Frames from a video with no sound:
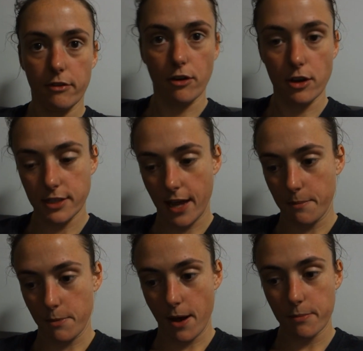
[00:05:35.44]
first
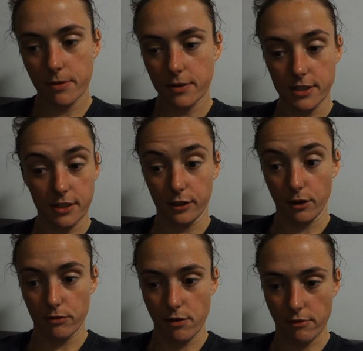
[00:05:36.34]
AMRAP, this is going to
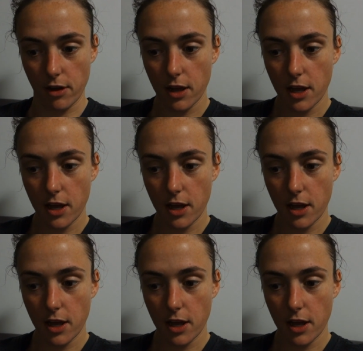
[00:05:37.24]
go forever,